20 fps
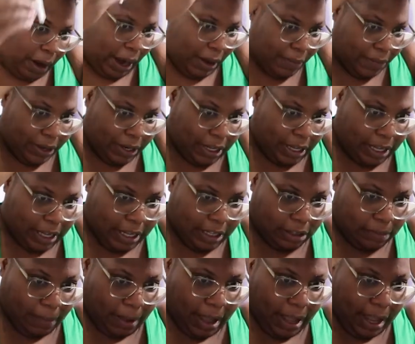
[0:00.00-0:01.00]
right when it
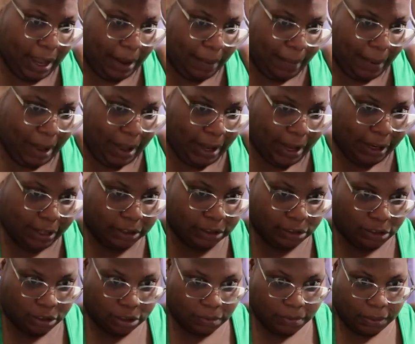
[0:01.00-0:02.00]
hits my hair
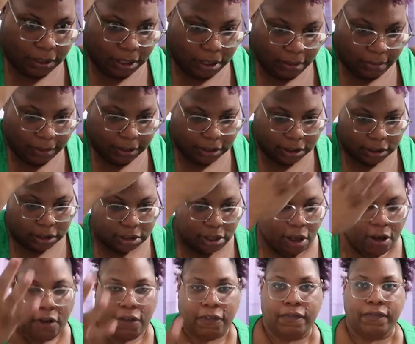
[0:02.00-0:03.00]
starts becoming
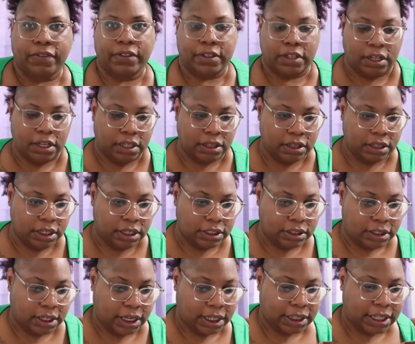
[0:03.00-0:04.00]
soft and
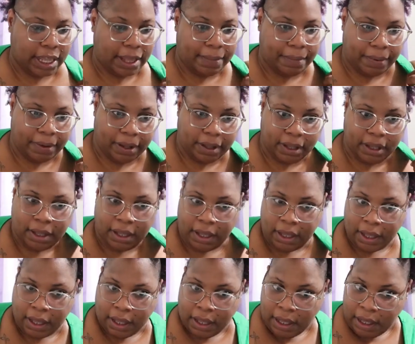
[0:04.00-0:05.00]
things like that. But
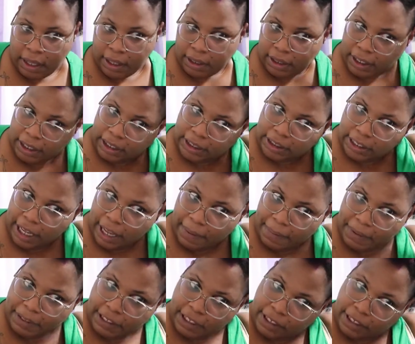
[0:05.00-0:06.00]
this time it